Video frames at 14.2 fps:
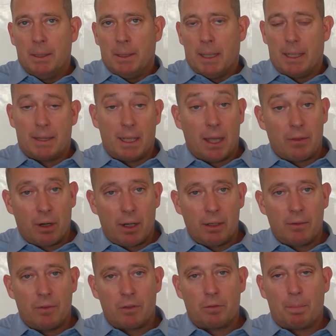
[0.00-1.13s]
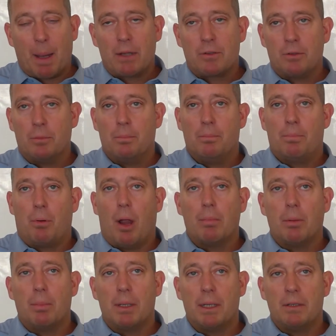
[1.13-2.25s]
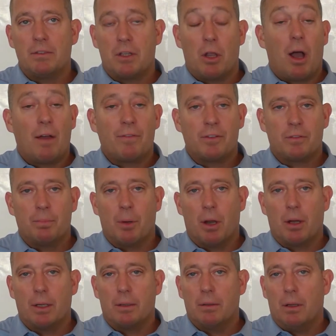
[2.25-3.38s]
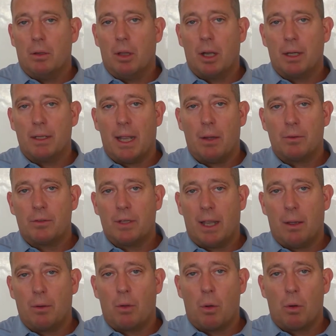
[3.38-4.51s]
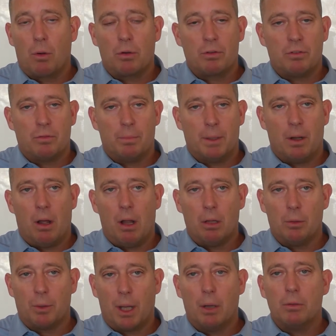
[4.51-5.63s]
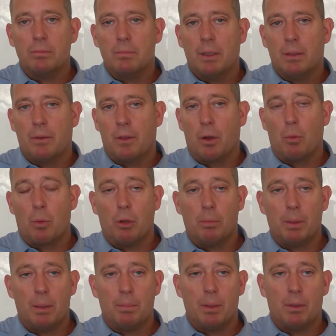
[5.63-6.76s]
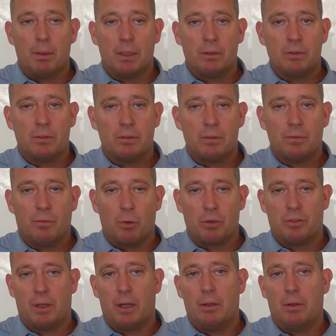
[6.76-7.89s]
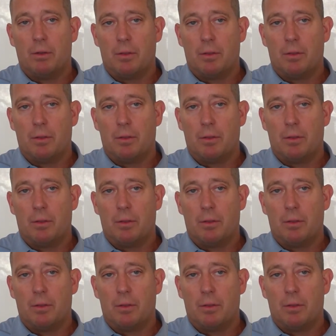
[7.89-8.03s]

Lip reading: At the other end of the spectrum probably is the office market. A lot of downtown cores have been hollowed out. There will be buildings for sale.